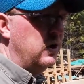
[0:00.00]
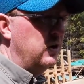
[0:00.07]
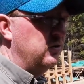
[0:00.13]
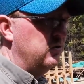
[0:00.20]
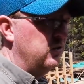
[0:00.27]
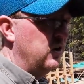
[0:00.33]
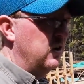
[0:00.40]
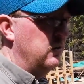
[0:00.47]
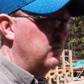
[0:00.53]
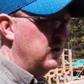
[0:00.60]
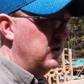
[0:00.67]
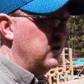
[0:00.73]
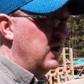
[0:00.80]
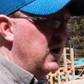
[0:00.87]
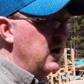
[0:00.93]
cuts done.
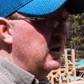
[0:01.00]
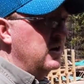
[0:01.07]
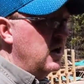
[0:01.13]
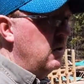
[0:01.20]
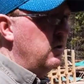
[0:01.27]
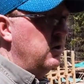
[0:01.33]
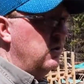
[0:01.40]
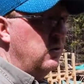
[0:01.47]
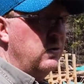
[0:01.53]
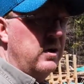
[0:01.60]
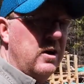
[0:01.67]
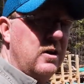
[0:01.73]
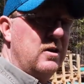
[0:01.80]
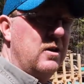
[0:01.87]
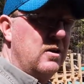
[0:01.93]
But now I know
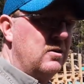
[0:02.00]
that